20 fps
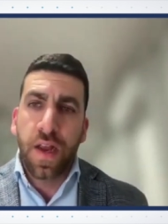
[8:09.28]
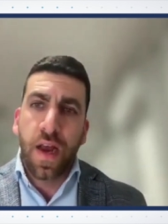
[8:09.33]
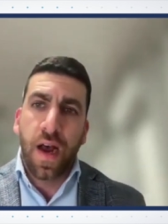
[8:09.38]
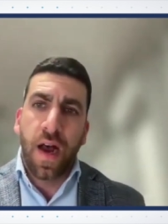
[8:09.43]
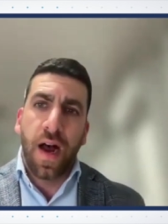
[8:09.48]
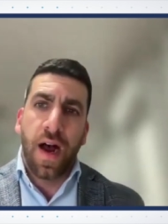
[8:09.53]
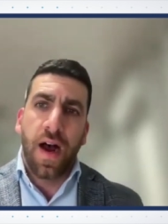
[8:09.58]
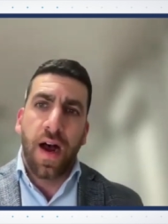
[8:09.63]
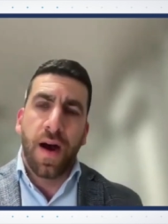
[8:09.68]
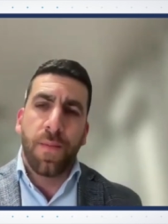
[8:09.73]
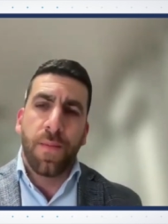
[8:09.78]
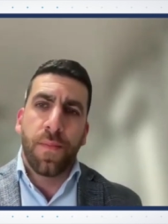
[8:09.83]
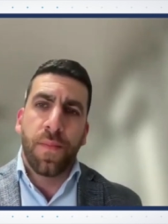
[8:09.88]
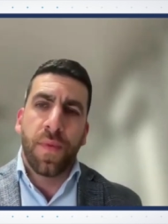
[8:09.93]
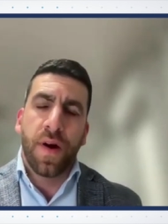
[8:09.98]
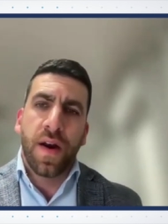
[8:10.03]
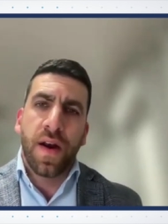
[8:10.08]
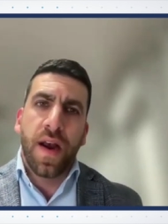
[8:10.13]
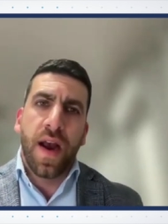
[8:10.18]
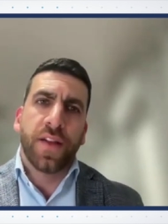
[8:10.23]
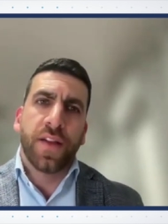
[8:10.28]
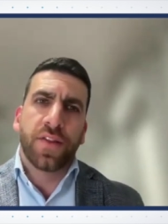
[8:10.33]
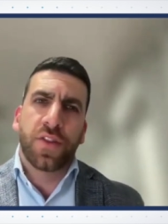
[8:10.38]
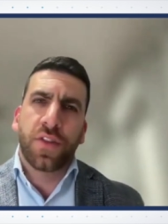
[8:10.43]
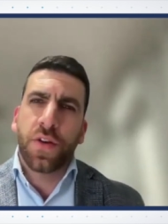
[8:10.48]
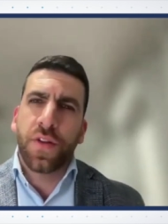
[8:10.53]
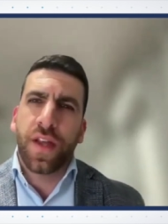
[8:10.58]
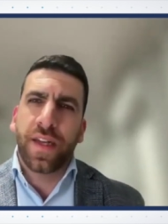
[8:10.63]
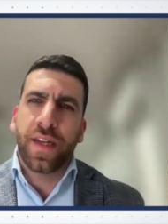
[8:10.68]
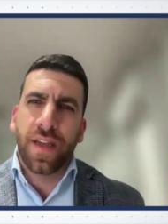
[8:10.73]
And
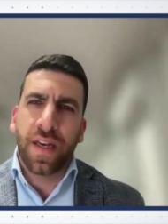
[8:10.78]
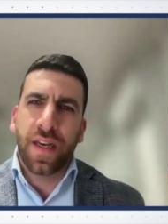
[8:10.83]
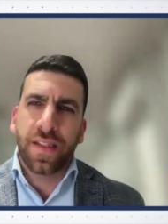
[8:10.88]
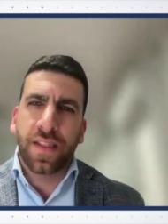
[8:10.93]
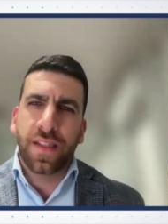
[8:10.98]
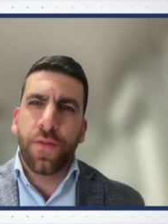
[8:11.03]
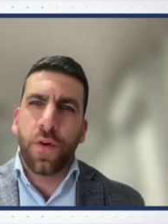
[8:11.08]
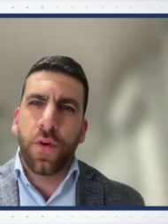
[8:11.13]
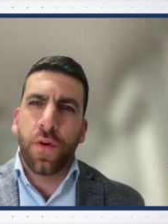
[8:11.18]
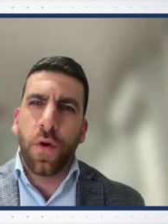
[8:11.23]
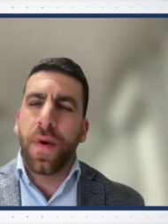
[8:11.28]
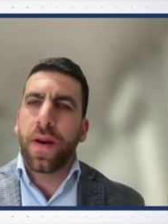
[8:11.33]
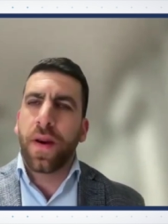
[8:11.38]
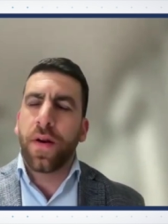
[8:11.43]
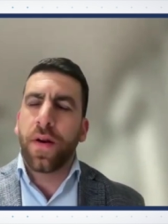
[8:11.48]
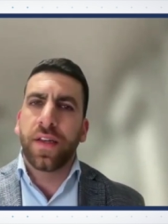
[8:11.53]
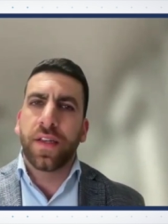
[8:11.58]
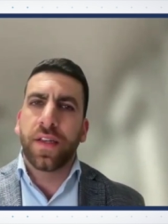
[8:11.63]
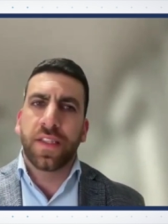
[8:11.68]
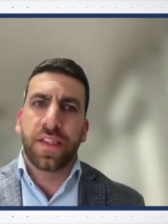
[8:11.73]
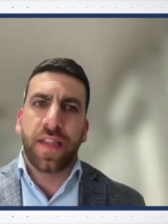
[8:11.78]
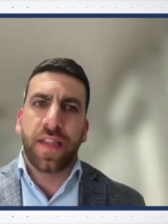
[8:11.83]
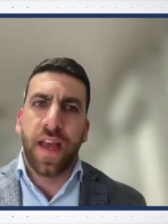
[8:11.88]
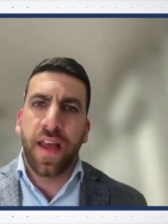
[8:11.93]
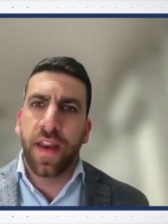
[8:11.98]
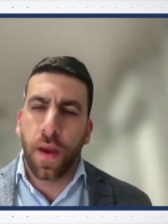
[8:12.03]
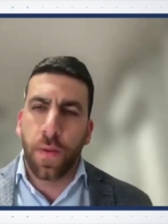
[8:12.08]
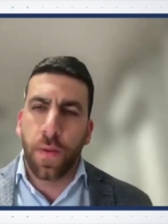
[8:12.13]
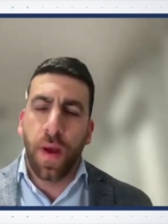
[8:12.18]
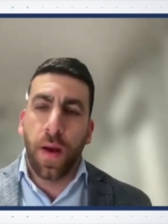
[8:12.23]
so that does give you a better
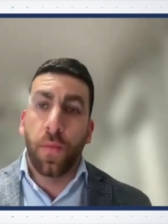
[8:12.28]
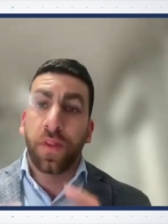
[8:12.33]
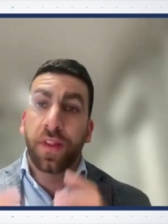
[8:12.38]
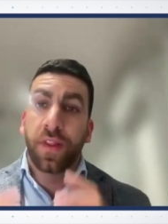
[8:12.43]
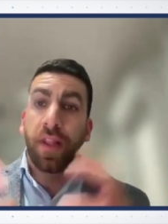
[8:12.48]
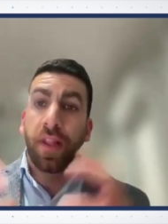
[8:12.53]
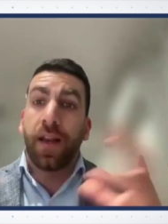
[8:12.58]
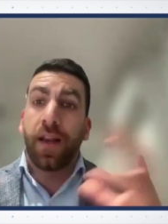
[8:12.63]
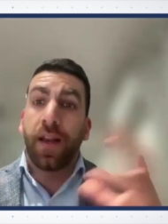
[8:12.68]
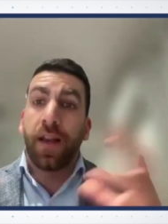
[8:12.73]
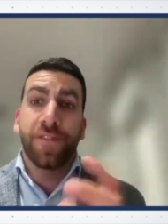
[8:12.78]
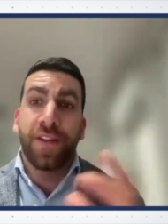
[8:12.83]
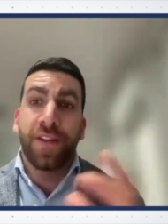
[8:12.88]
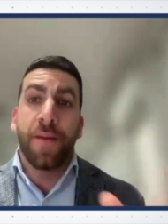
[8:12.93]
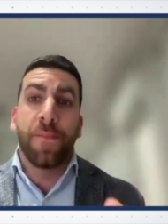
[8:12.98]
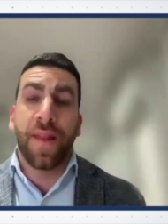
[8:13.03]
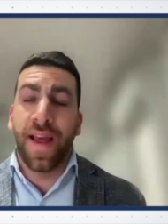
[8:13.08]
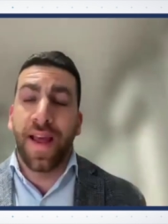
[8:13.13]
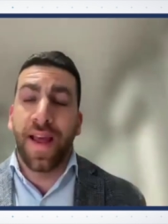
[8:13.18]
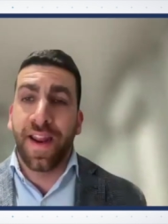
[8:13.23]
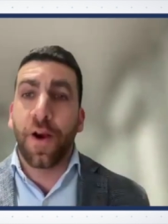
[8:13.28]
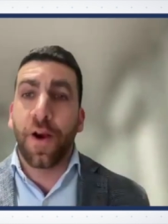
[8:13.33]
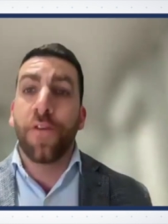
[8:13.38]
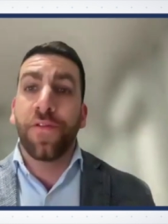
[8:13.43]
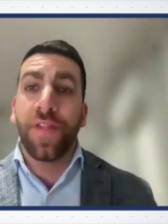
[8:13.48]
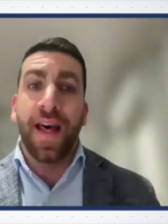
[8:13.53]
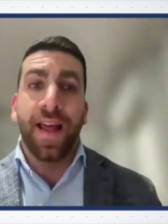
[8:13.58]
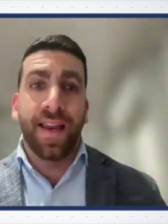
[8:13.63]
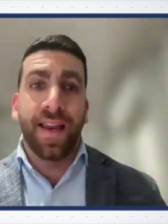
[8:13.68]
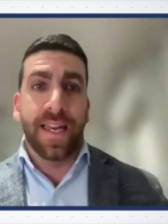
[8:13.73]
understanding about what the lifetime planning of
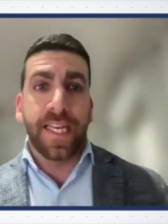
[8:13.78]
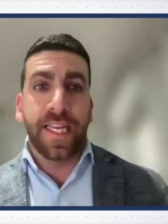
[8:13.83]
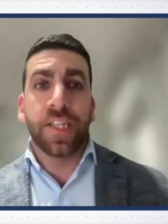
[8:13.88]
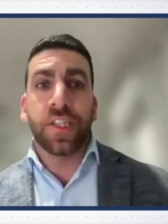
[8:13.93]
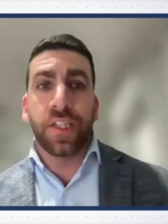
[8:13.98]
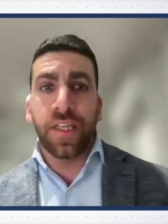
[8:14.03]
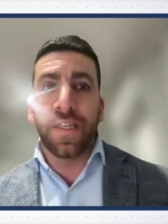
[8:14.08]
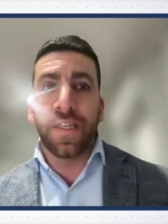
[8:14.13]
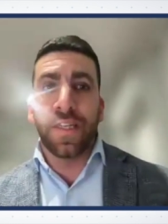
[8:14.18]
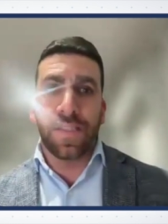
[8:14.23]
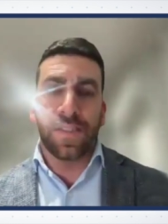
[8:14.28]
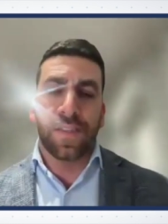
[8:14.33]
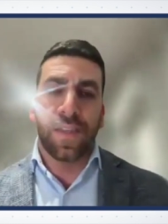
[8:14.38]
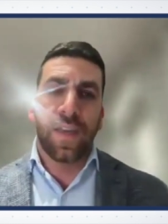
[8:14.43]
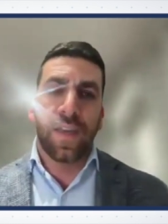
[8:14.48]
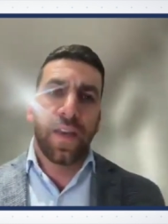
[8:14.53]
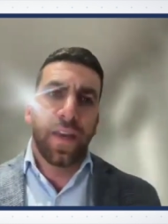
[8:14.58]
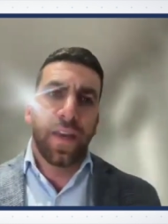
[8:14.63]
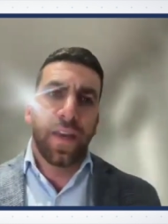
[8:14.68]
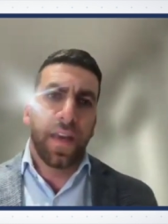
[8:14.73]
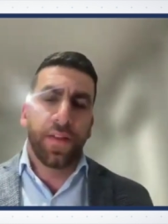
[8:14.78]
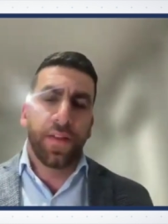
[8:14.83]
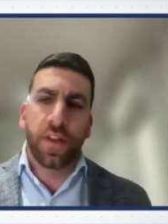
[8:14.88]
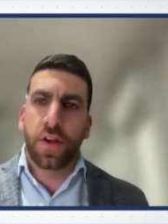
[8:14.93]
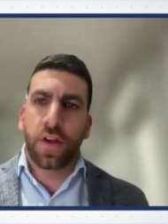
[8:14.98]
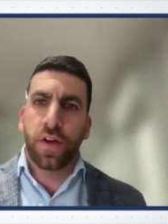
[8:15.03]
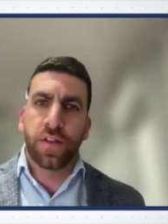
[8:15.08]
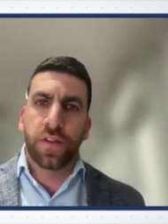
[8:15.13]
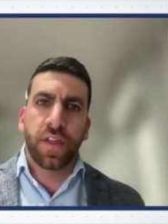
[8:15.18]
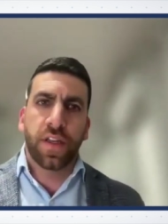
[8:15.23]
that lesion is in the
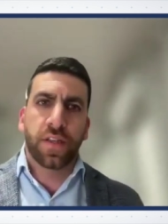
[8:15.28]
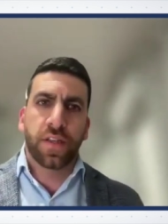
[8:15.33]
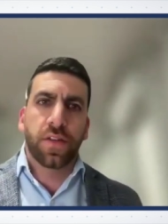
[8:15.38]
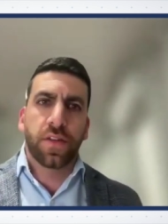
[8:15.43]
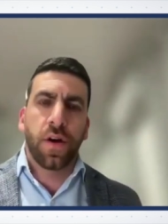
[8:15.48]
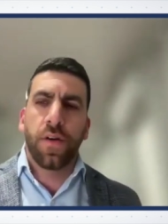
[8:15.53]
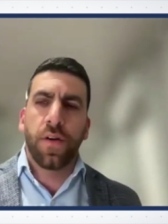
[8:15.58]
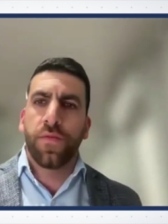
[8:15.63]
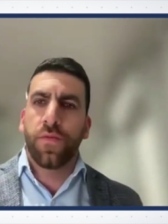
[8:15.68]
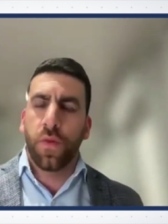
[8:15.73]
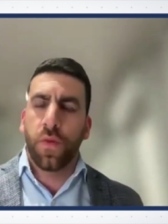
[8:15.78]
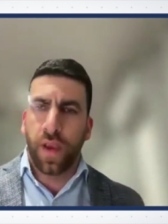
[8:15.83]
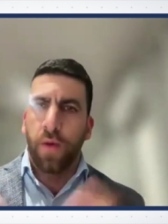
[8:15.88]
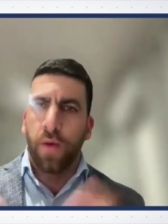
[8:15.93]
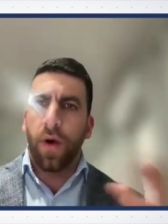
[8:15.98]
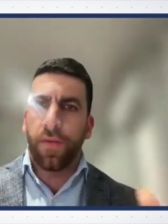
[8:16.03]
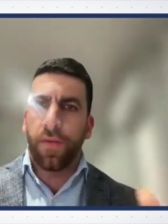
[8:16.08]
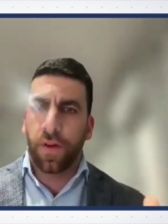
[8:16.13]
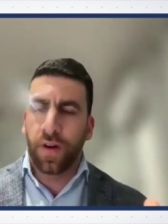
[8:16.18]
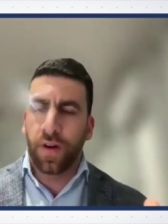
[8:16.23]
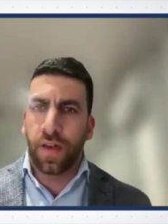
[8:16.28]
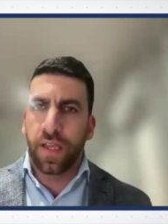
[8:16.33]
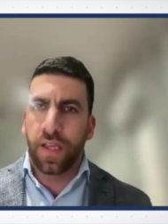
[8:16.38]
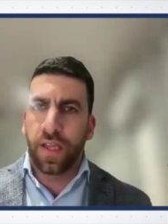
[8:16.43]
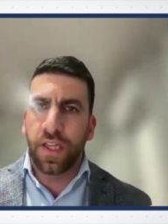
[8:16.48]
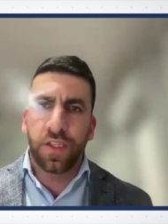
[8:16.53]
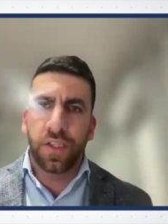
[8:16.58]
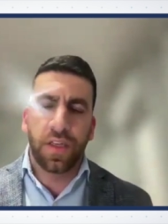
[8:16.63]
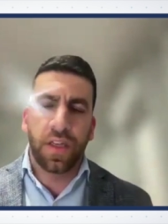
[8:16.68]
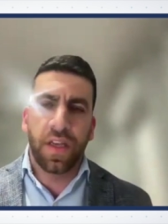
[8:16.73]
context of, okay, well, I've got a
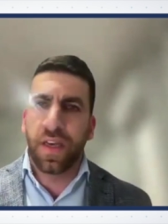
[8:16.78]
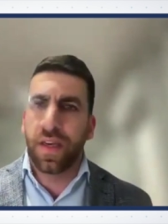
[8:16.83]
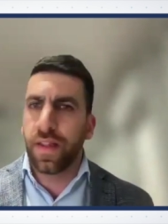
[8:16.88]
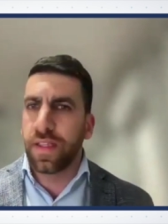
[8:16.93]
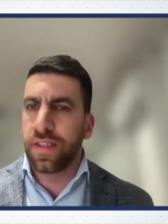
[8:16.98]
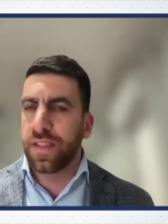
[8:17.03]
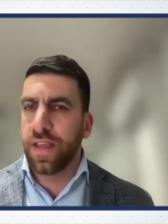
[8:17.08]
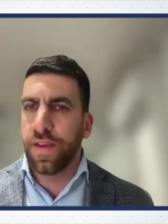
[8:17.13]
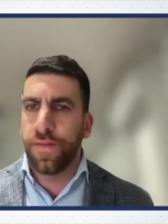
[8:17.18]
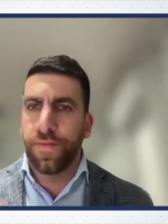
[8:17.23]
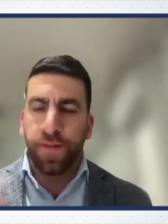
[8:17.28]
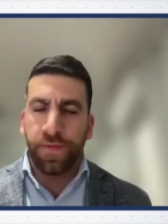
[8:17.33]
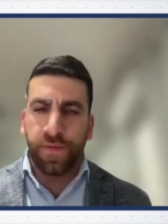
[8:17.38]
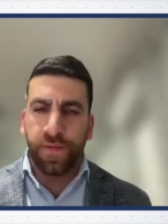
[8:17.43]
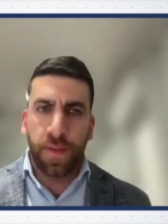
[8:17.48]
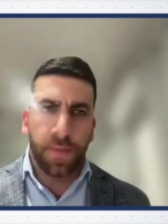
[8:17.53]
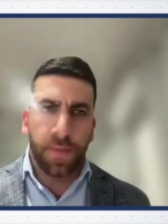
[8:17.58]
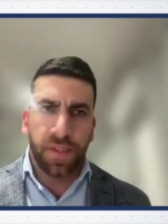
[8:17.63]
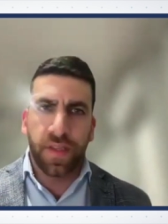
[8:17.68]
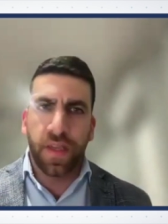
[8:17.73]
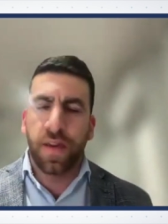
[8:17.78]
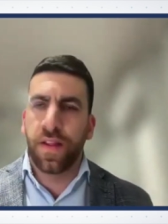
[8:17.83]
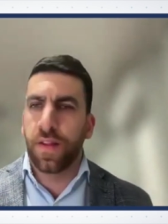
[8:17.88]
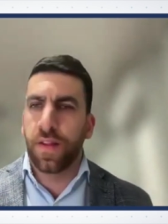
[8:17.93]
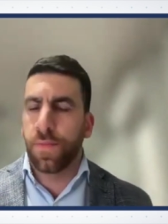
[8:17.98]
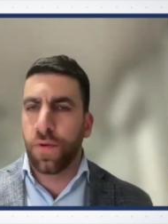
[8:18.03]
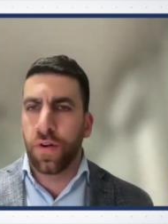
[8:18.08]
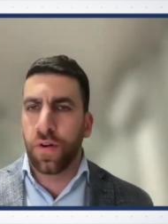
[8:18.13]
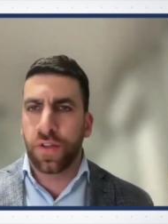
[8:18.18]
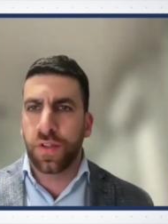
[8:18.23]
lesion here that's, say, 50% in
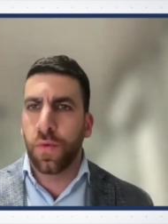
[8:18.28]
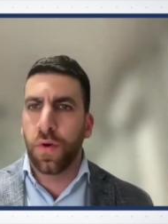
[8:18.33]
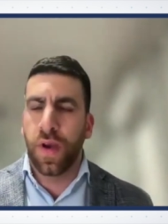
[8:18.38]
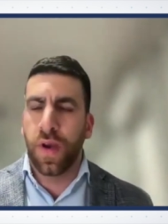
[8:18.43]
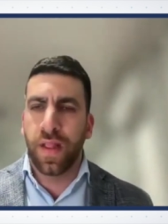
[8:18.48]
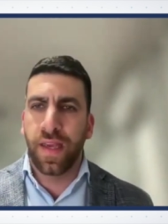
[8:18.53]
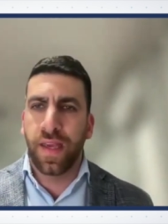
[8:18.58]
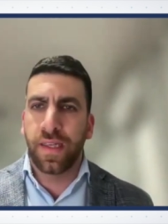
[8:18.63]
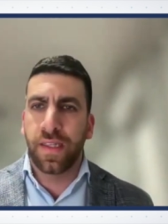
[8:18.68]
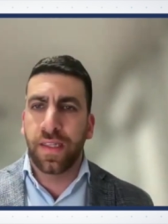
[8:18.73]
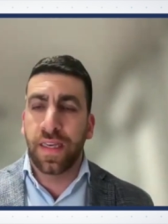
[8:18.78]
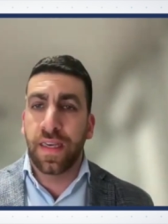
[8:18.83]
the proximal LAD.